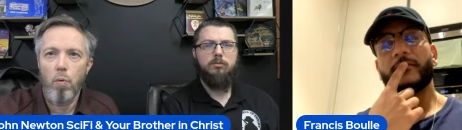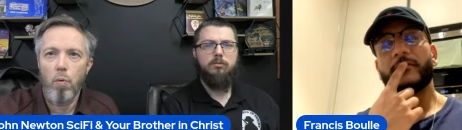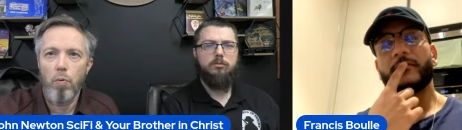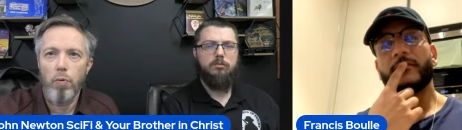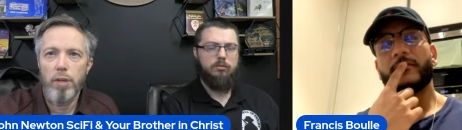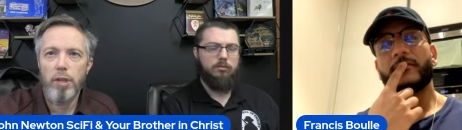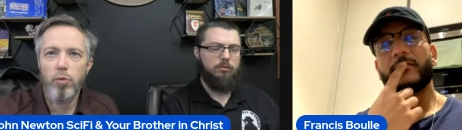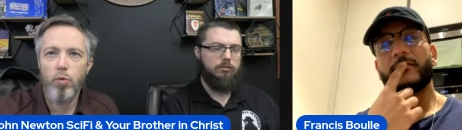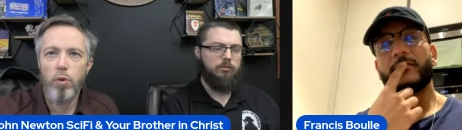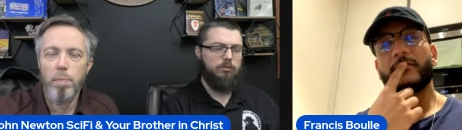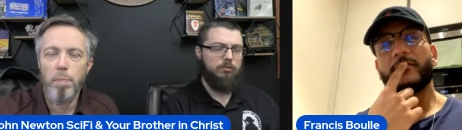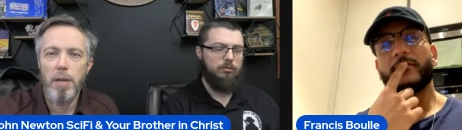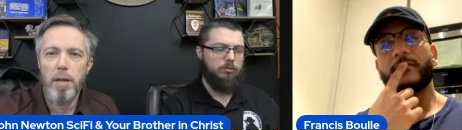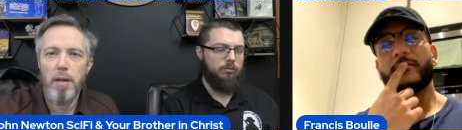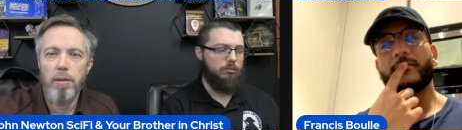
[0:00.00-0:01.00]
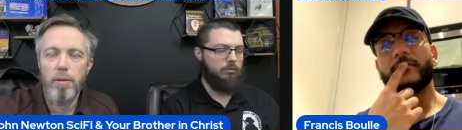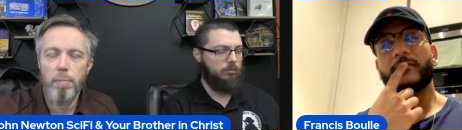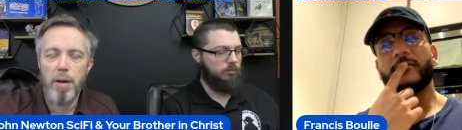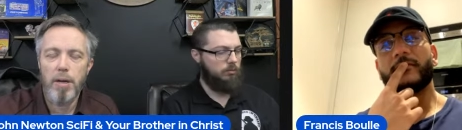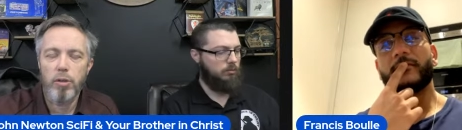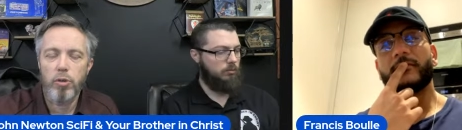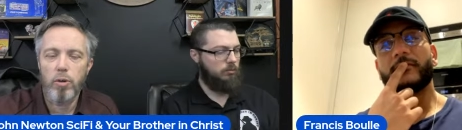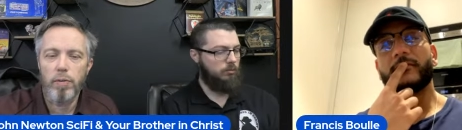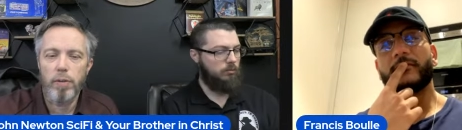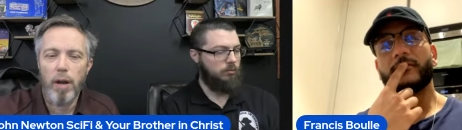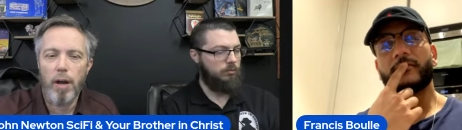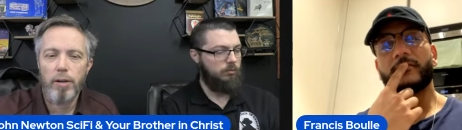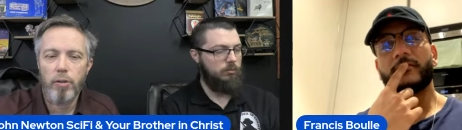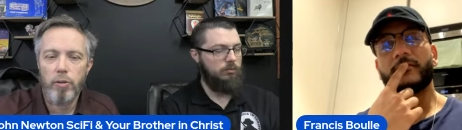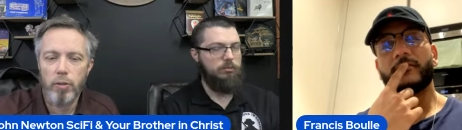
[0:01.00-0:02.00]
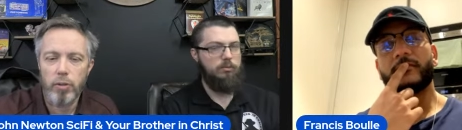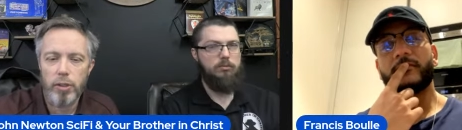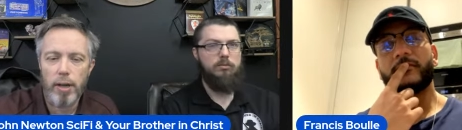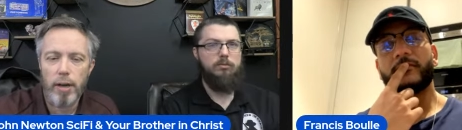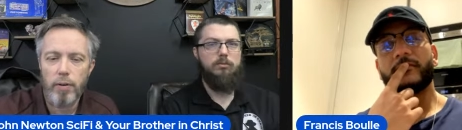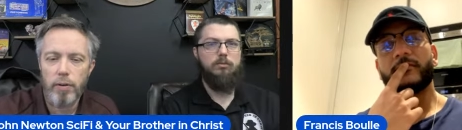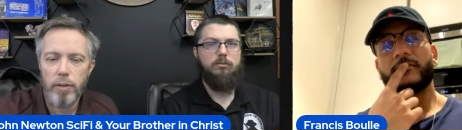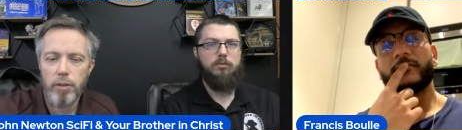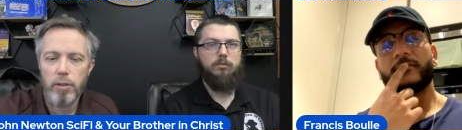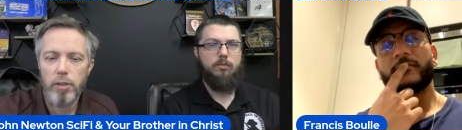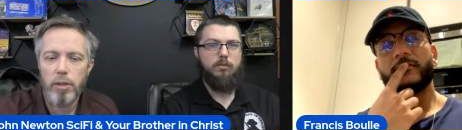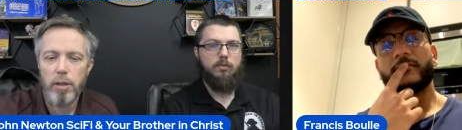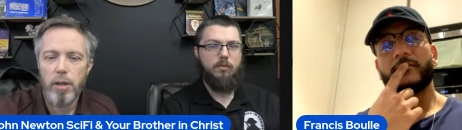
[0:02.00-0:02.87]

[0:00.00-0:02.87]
Speaker 1: this would be the measure of doctrinal soundness